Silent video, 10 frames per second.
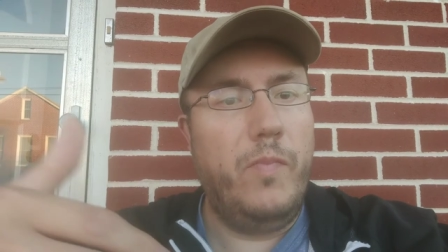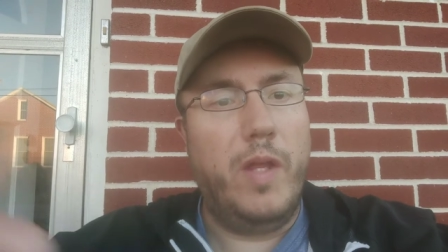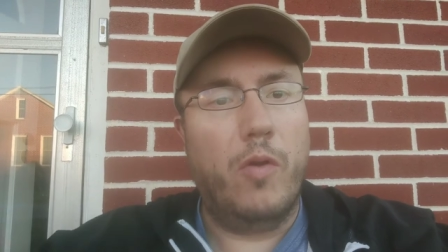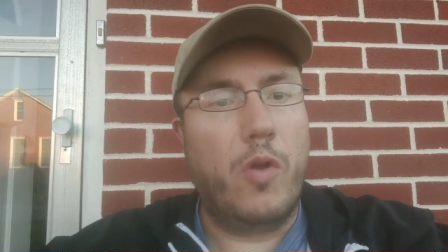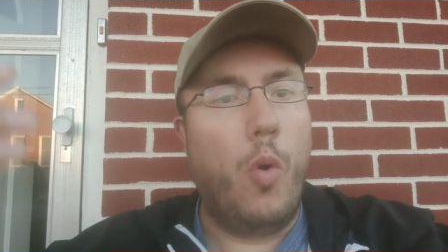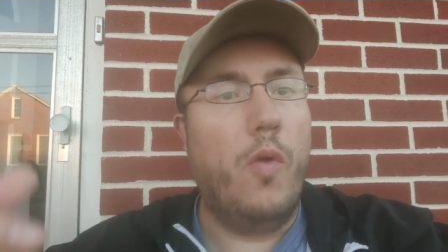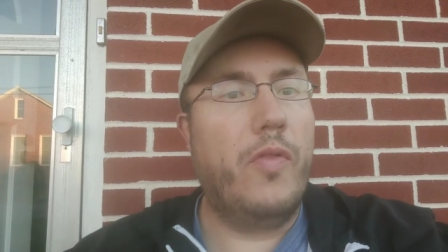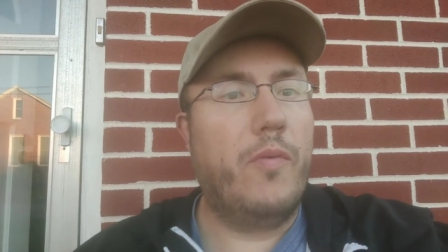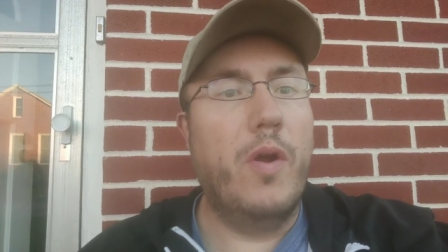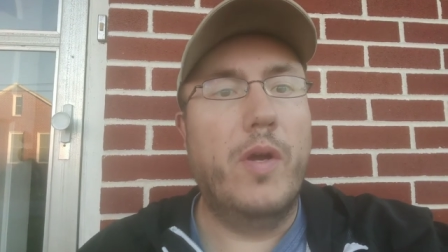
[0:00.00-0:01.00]
you know going
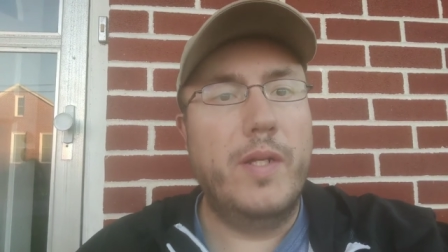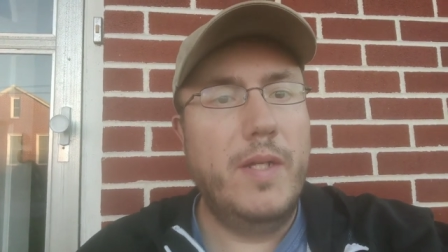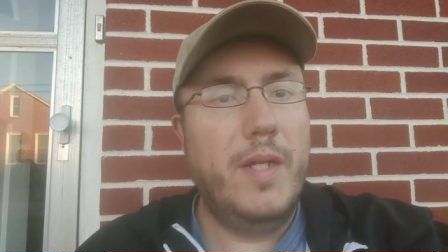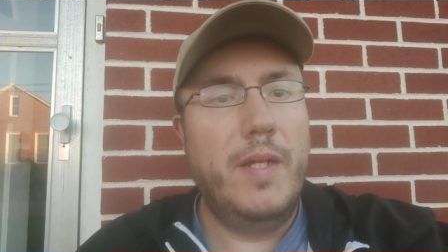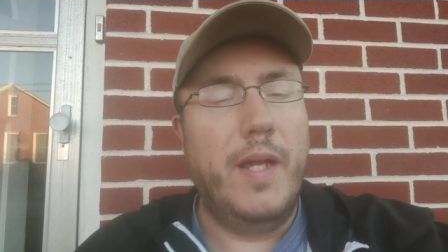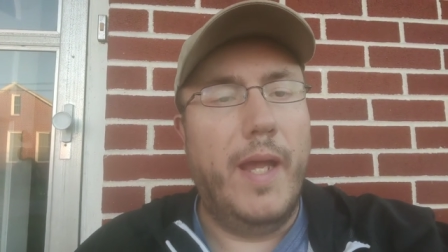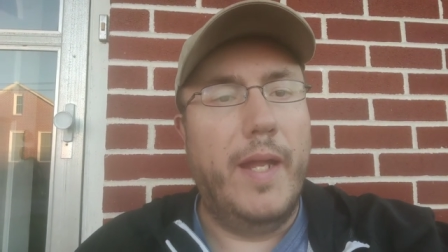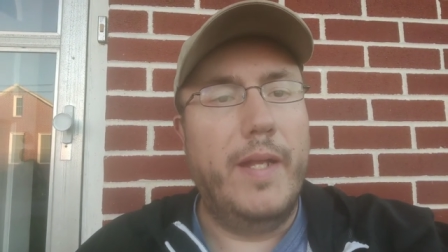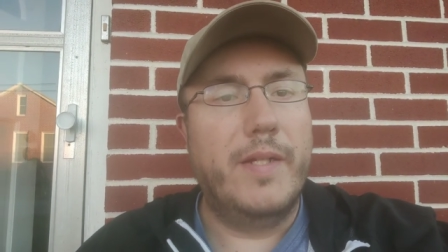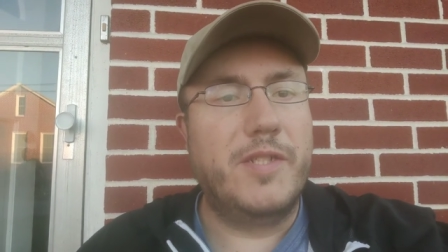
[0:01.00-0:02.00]
through it,
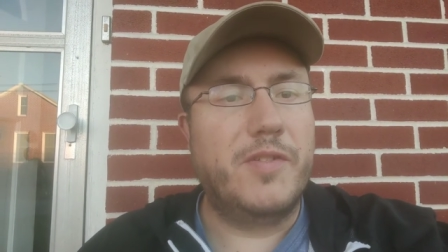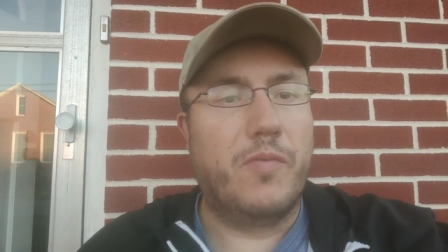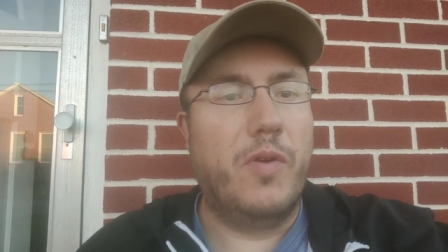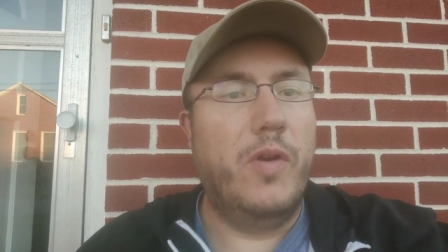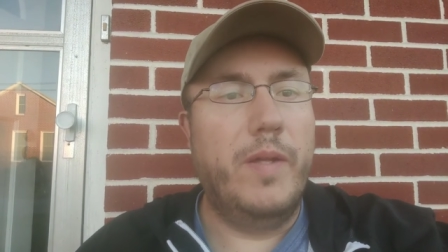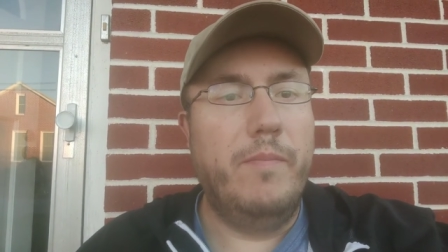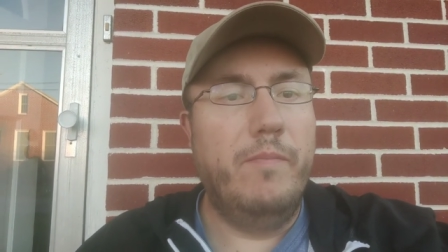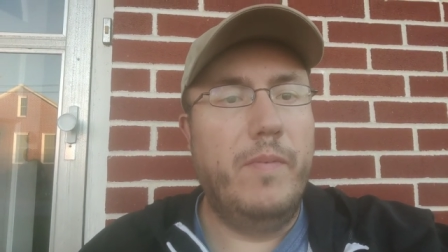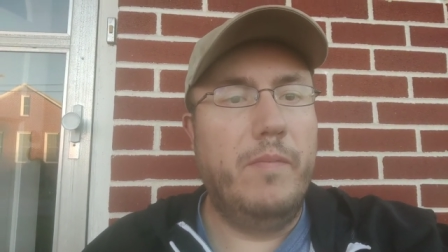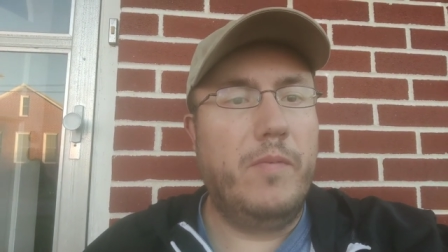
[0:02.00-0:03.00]
and it's just a really
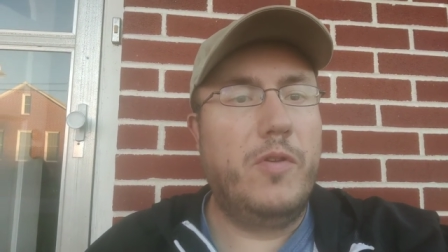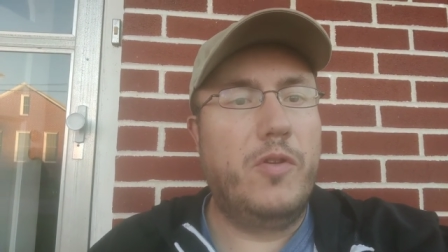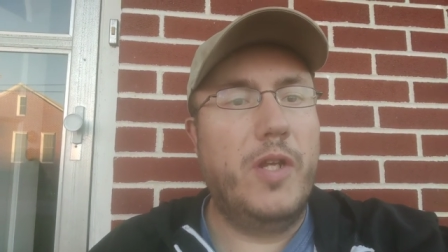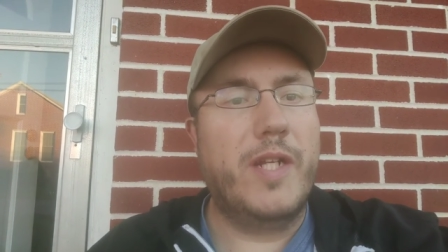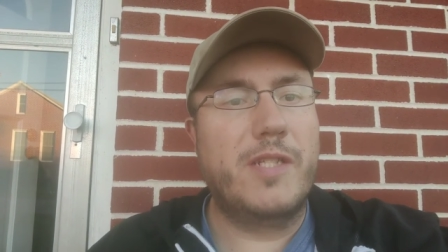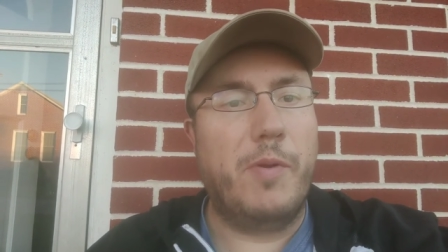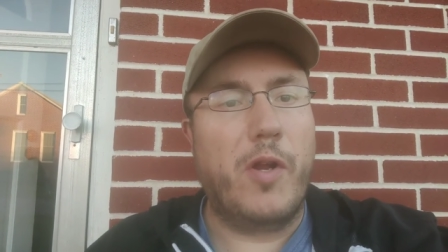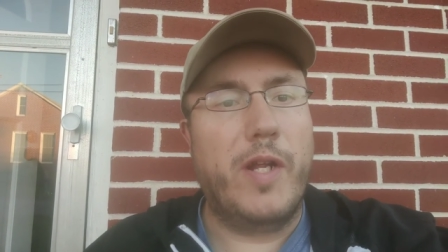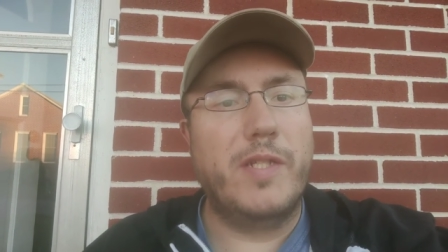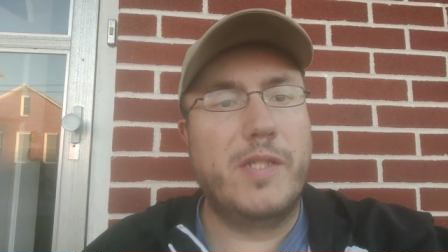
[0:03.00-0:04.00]
good
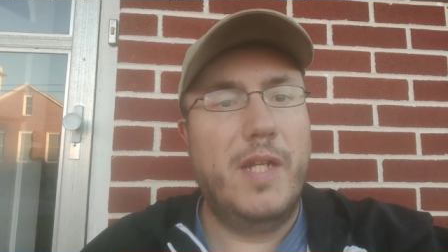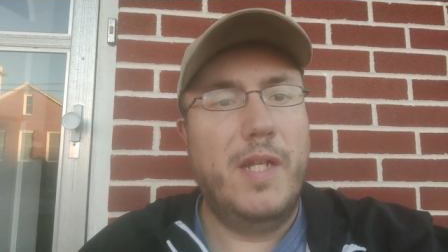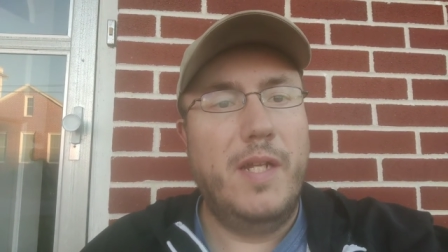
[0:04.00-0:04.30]
experience.